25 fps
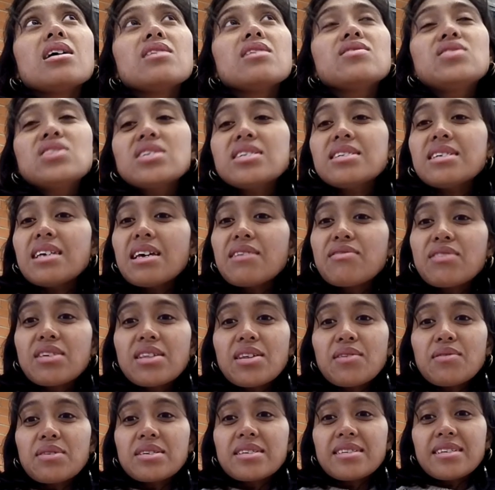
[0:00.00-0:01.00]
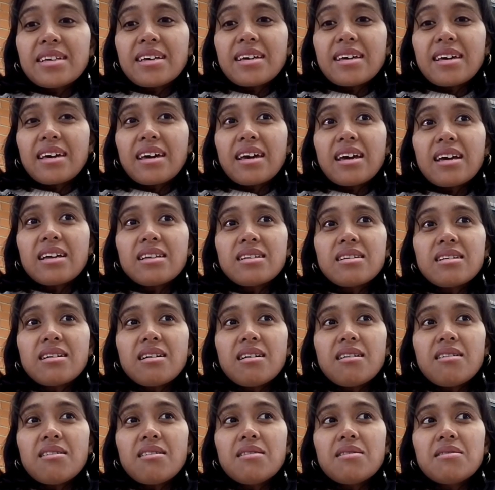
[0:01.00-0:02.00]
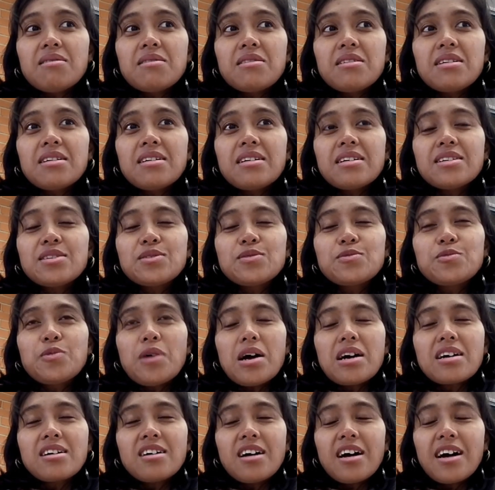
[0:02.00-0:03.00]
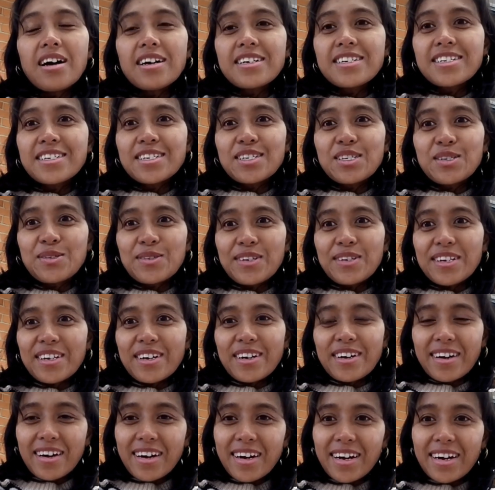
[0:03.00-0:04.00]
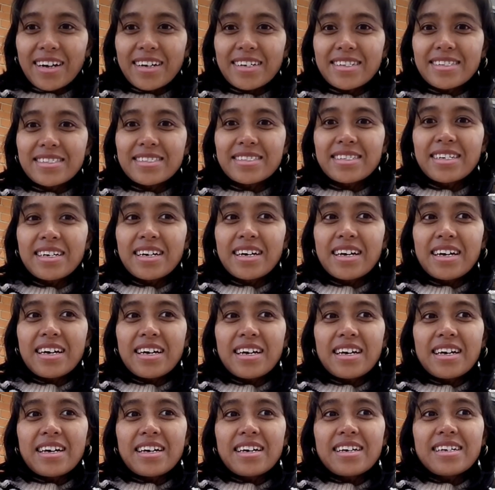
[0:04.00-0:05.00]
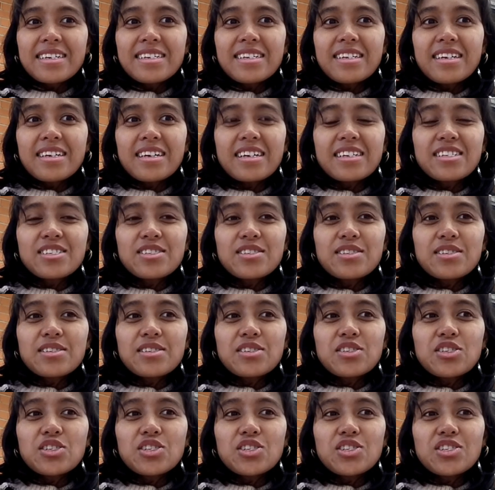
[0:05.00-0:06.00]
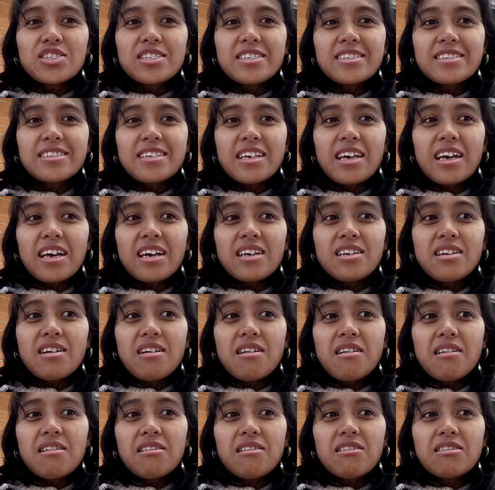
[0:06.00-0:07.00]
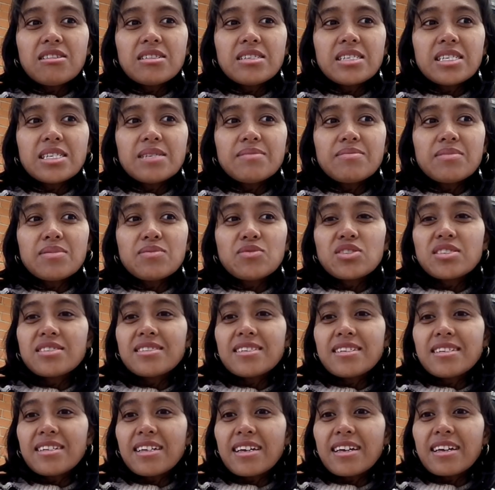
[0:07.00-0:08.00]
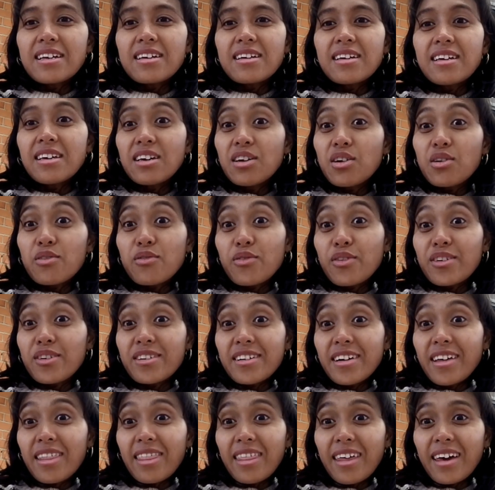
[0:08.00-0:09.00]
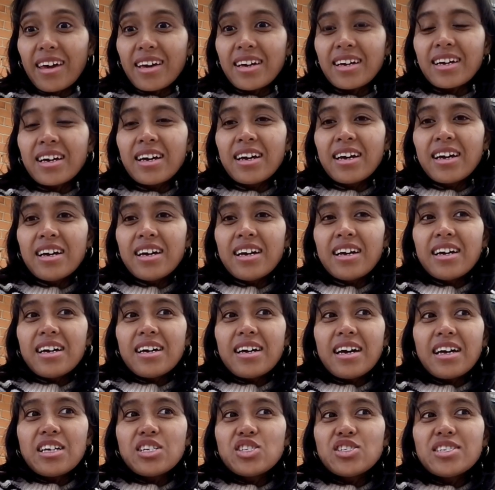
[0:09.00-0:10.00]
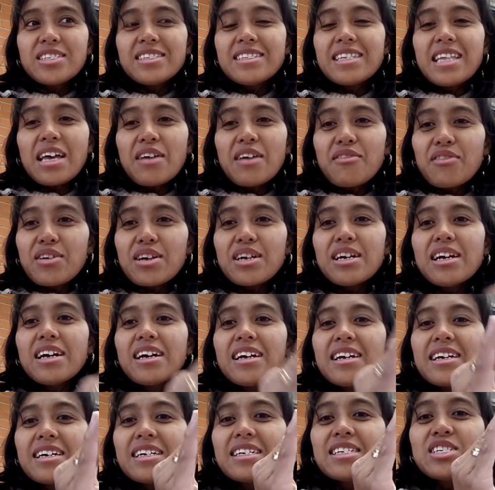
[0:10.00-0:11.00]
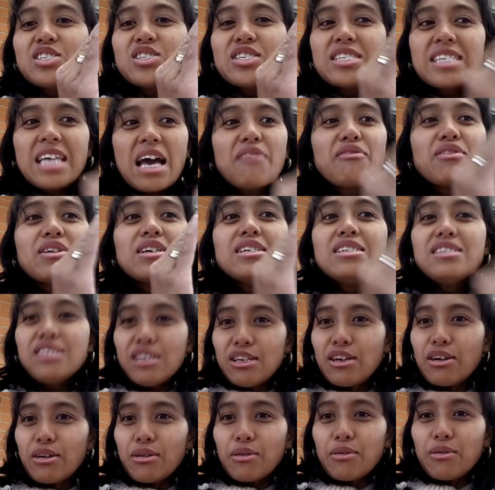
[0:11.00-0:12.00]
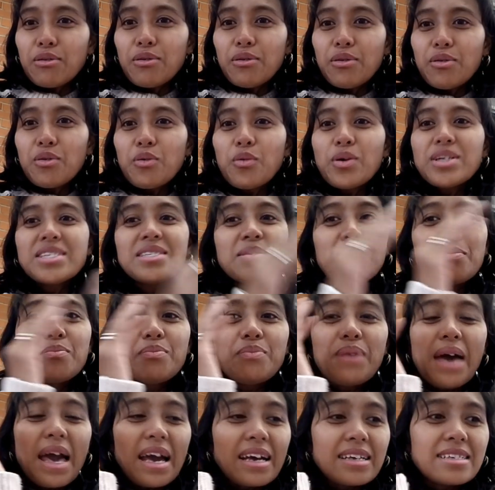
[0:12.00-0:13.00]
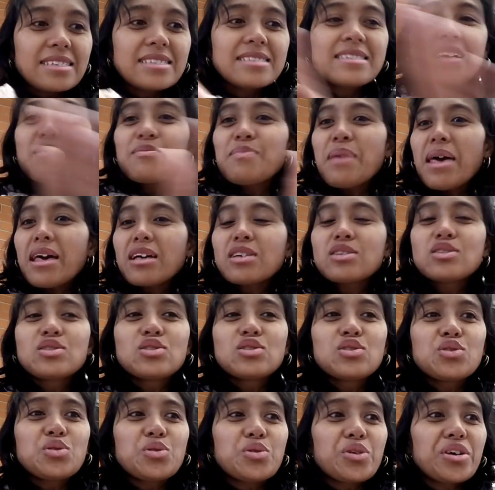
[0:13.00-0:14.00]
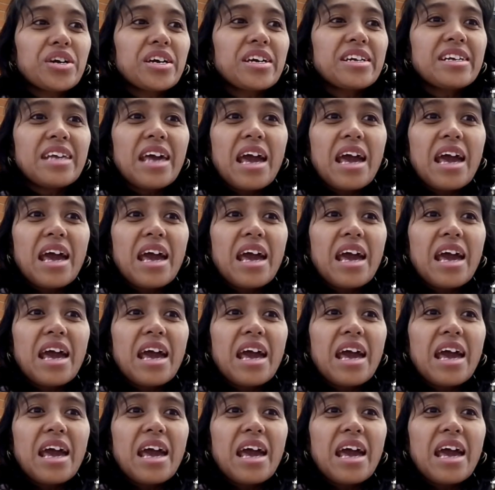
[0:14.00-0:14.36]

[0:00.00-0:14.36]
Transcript: just everything was sink in. Oh gosh, it really hurts. That she said, "Oh, I'm just sitting here for nothing," and she never knew what's the backstory and